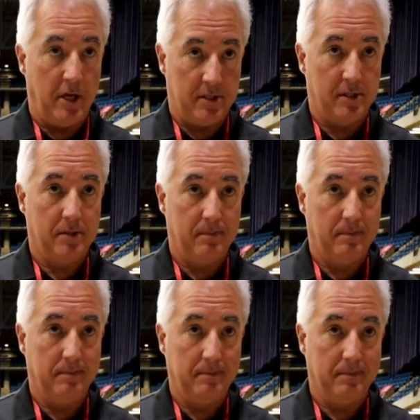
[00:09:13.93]
Yes,
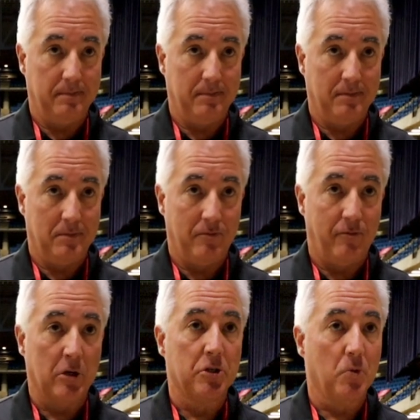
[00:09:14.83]

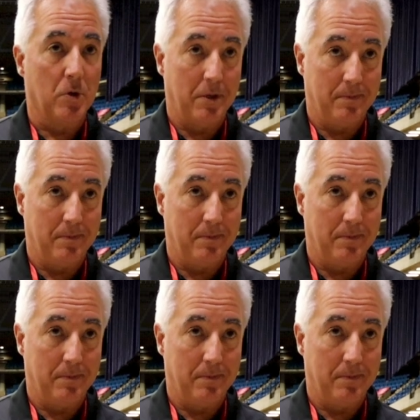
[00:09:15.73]
lift? First one.